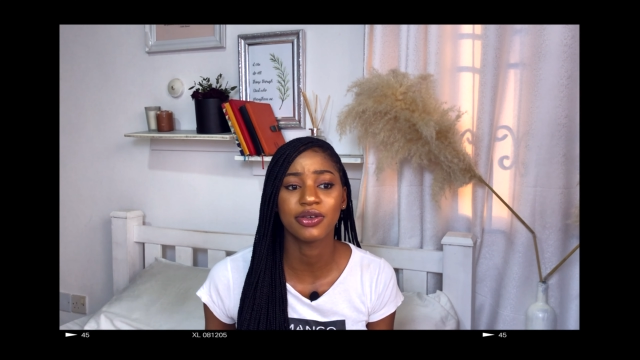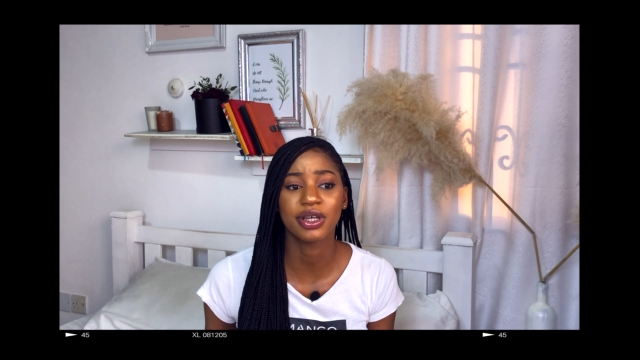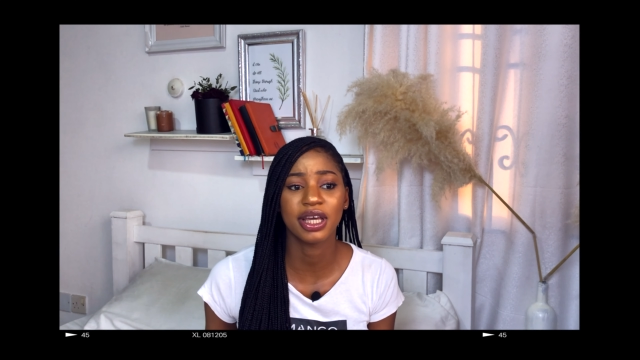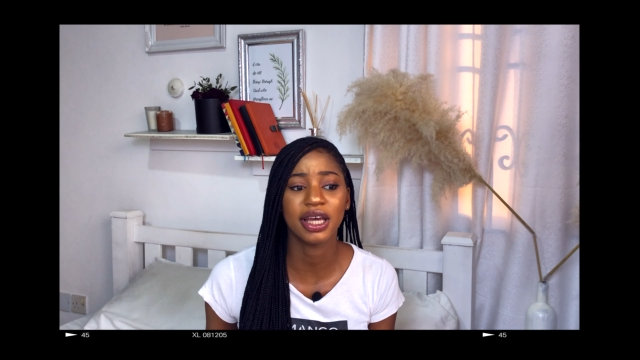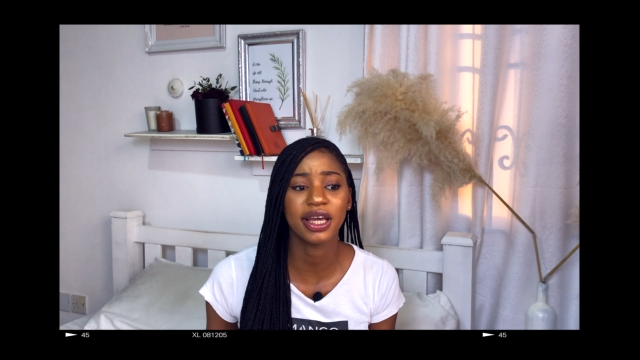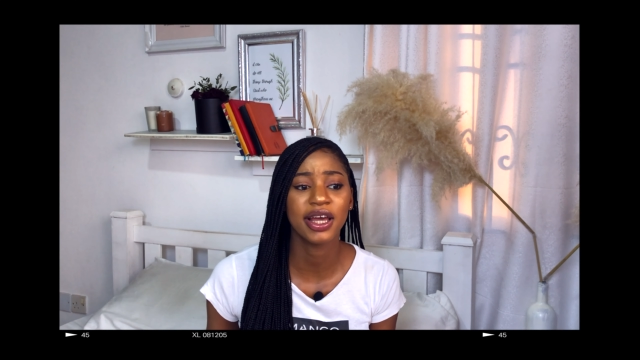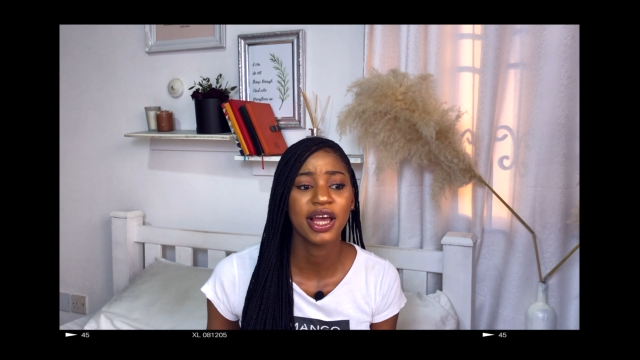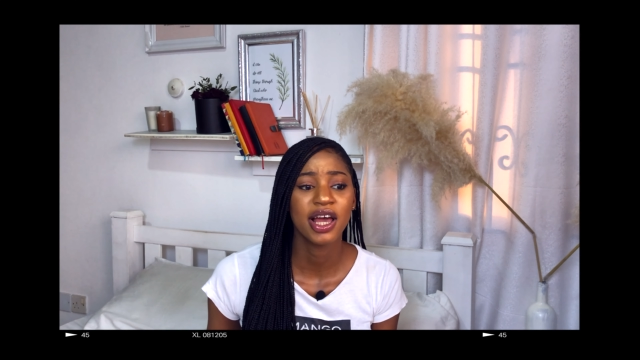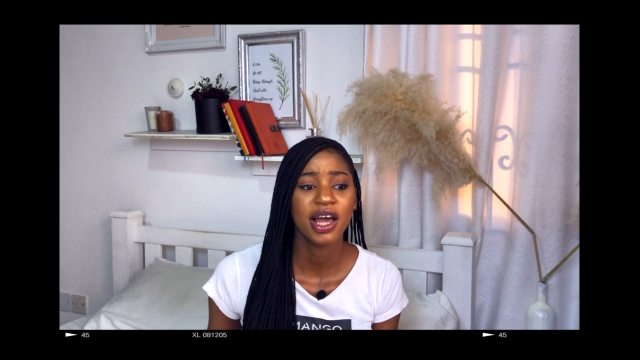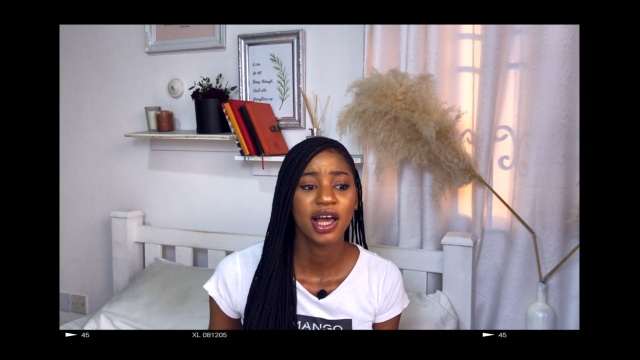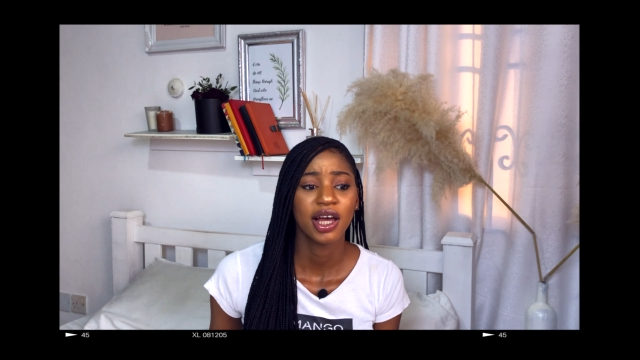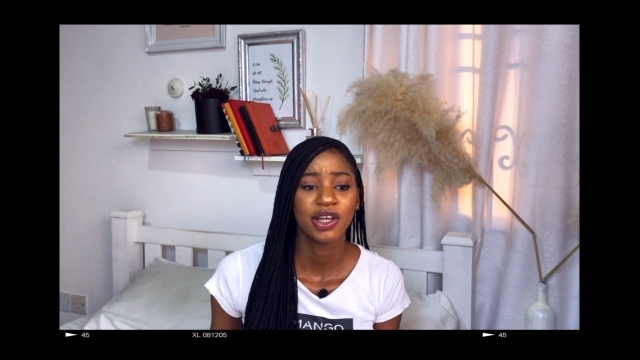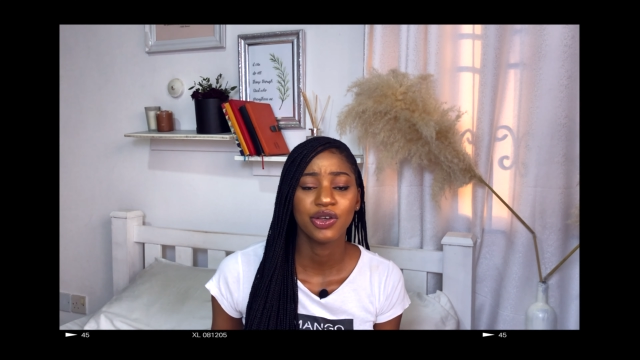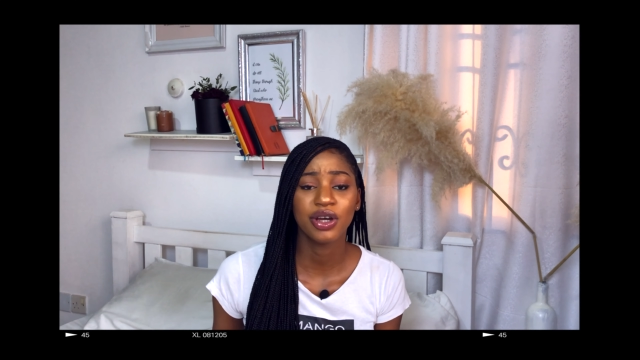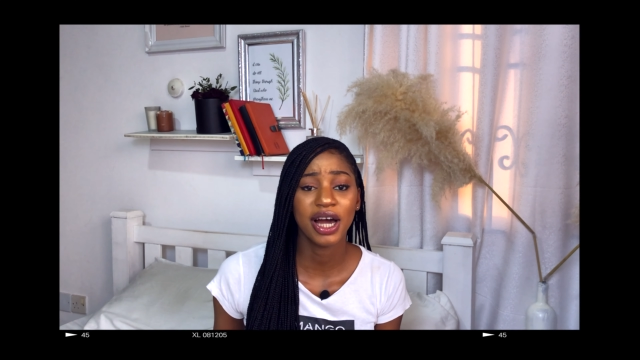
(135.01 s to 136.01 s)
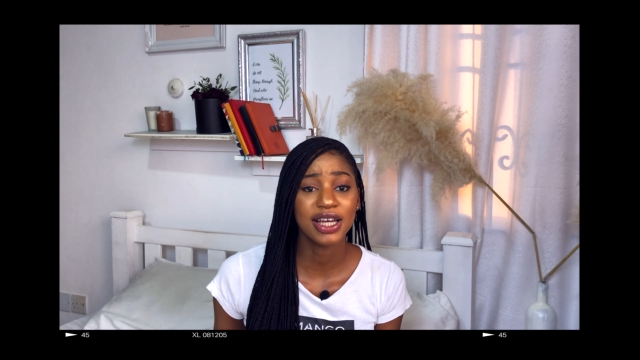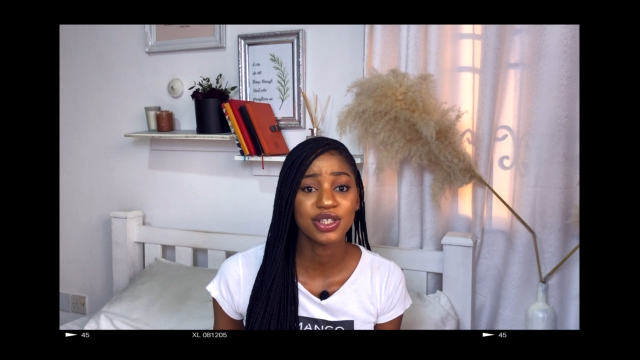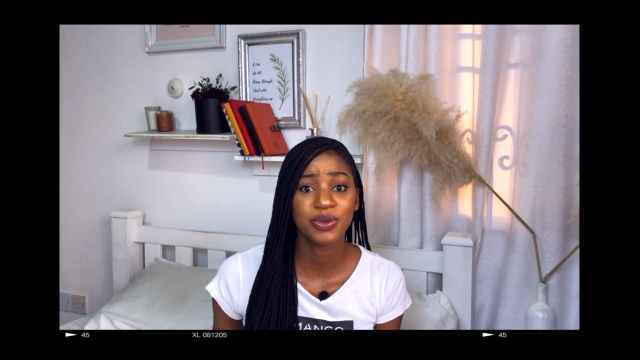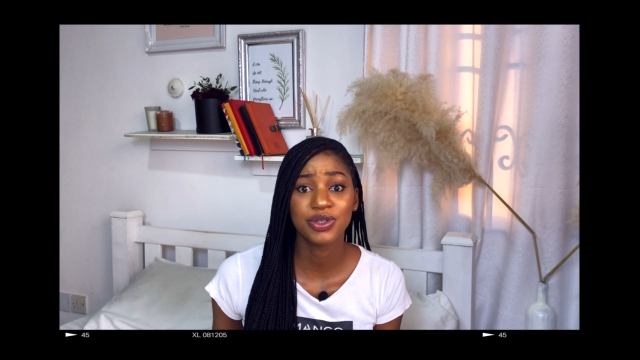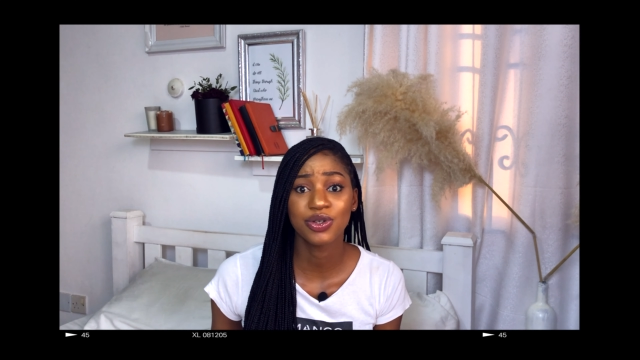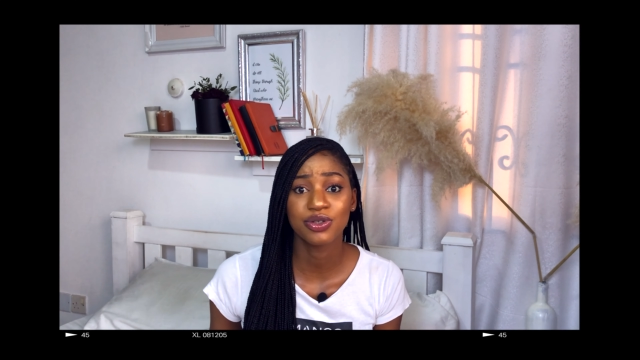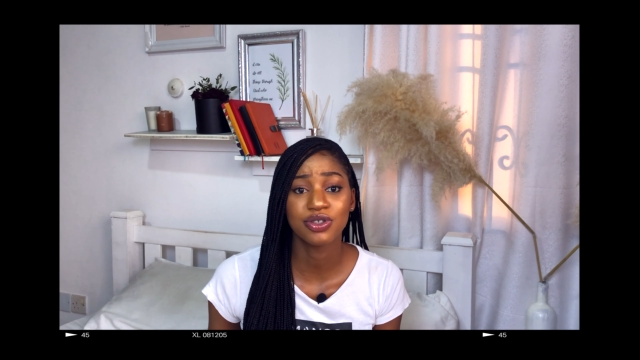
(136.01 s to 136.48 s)
Okay, you guys
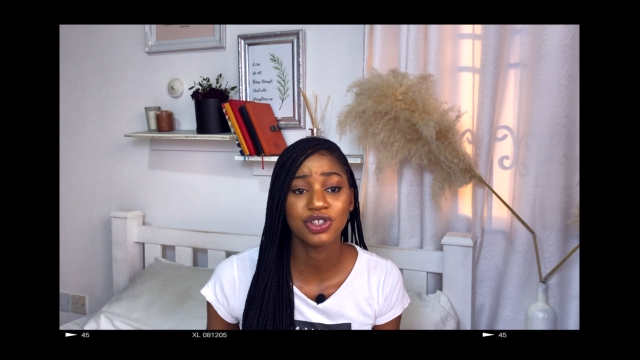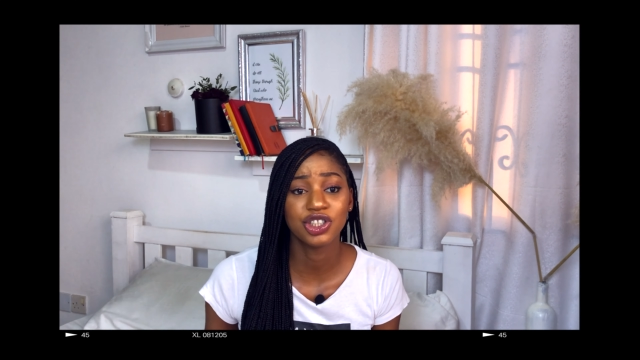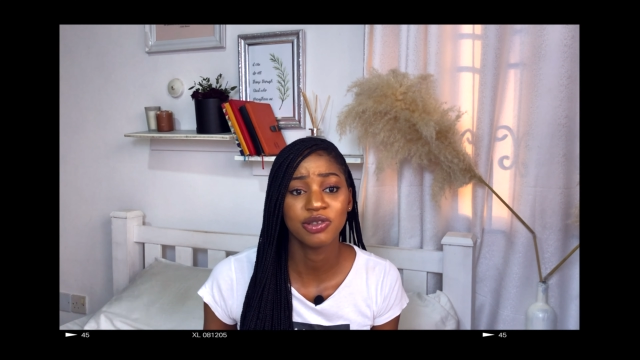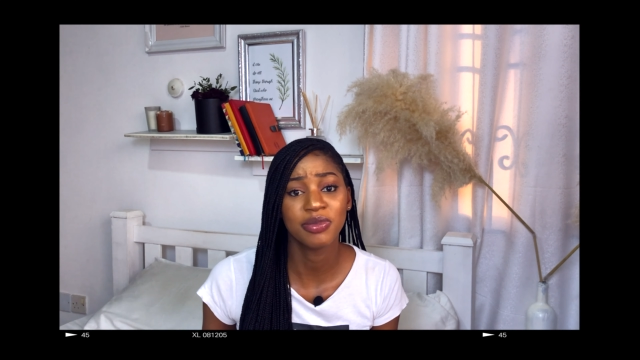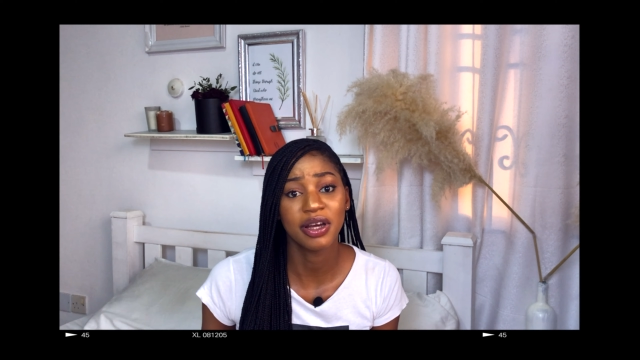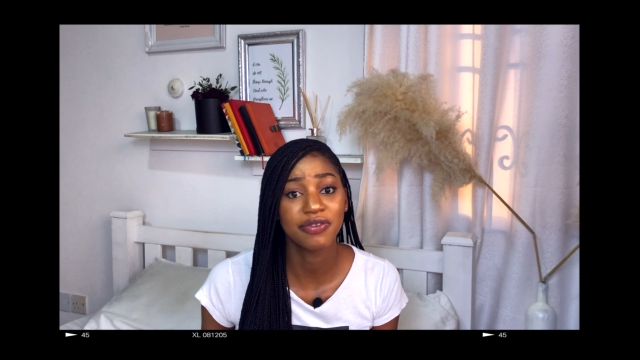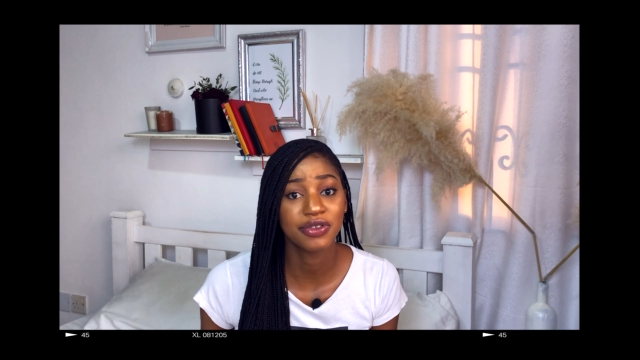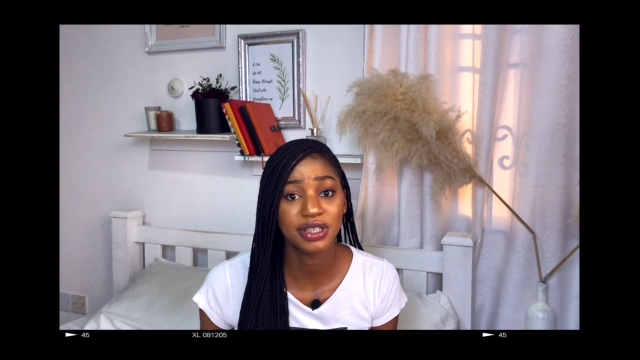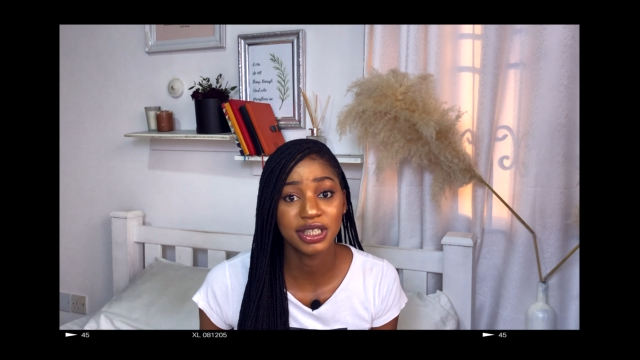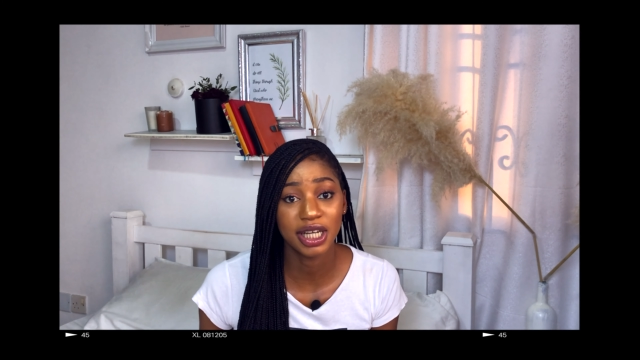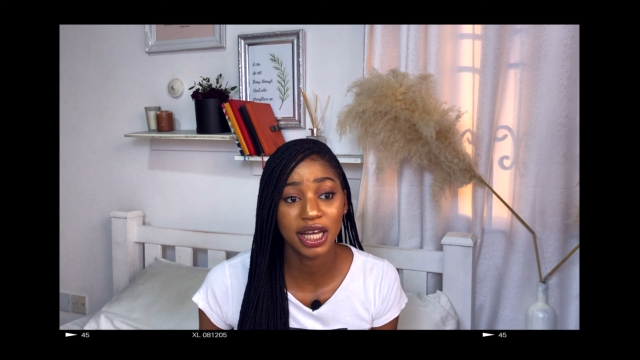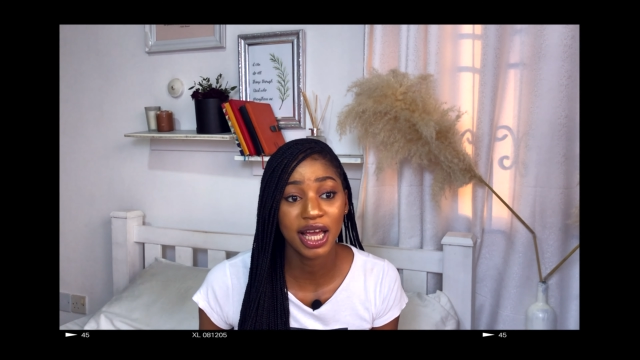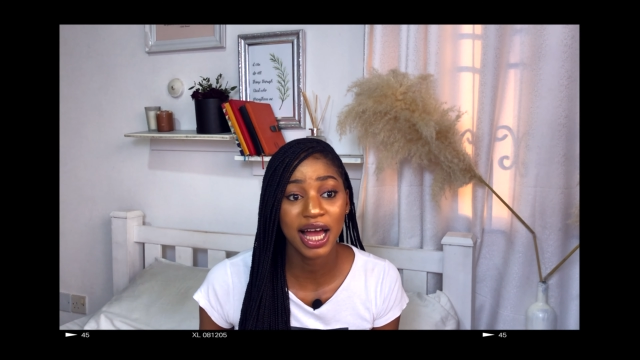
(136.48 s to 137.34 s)
always go to gym every day,